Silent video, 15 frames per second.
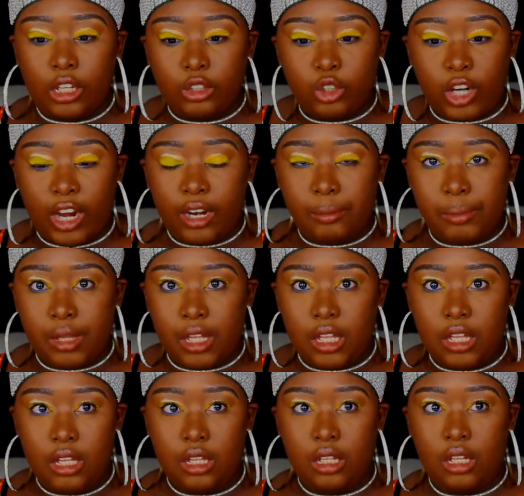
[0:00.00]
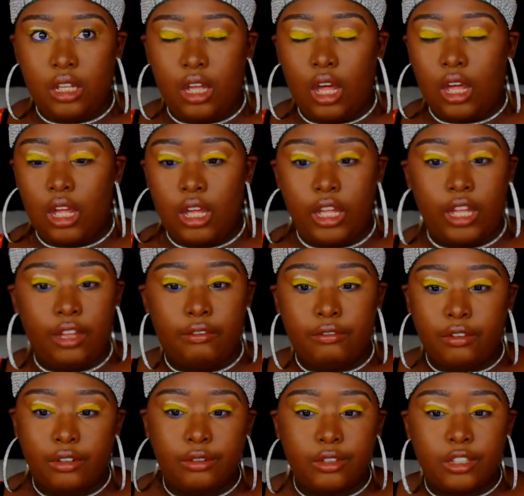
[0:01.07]
try to be
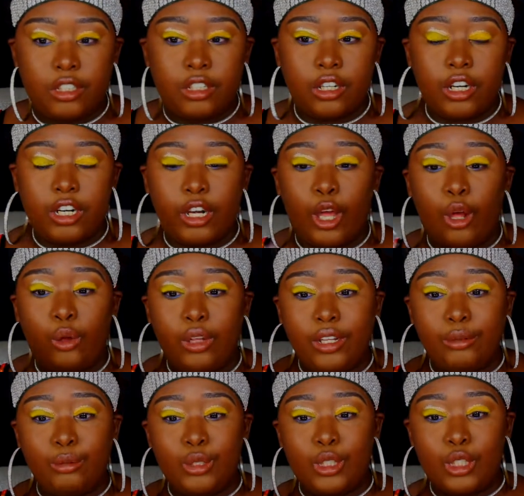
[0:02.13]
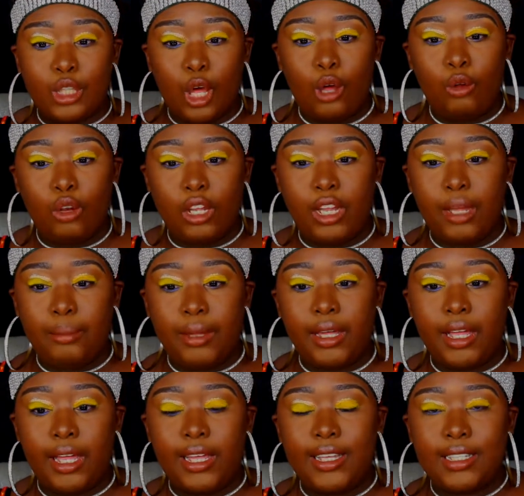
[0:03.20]
influencer. No, it was solely
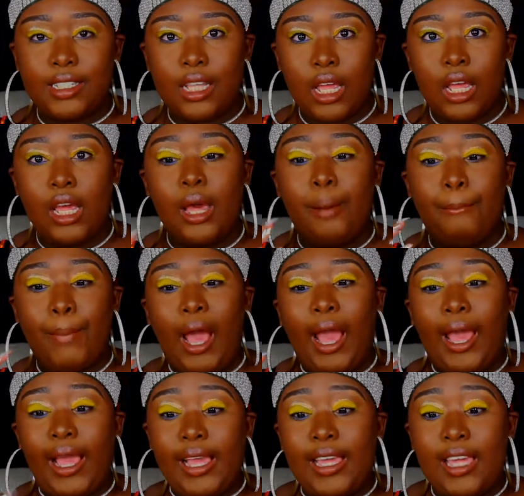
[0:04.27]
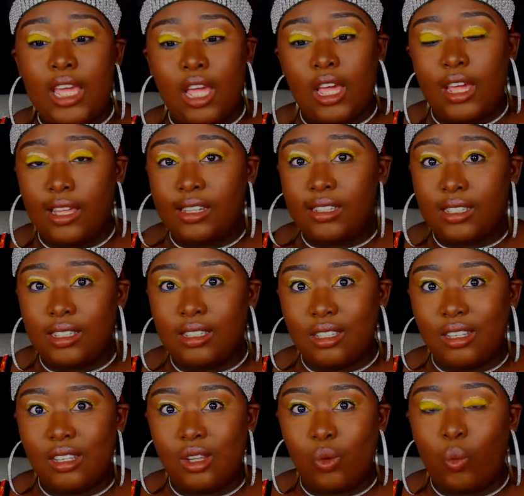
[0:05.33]
because my kids
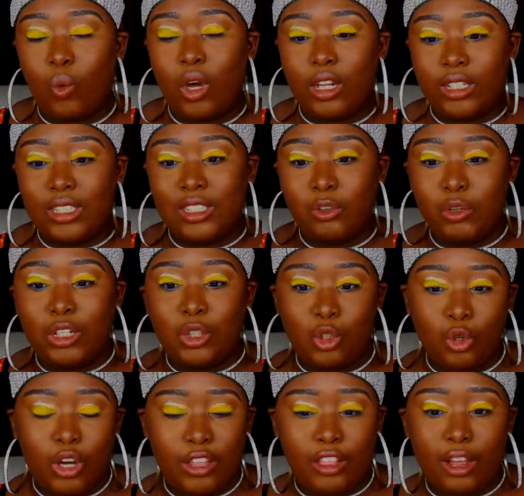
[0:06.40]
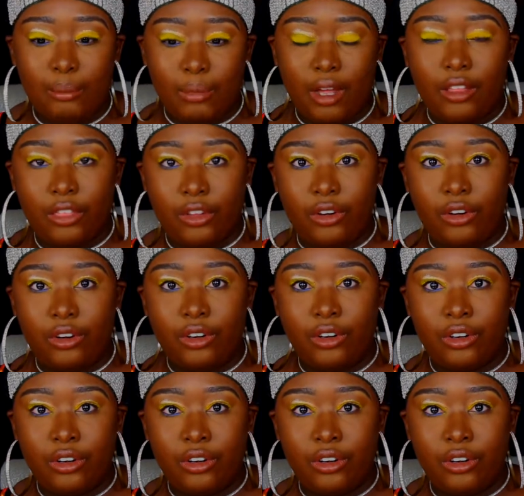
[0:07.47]
want to enjoy their mother.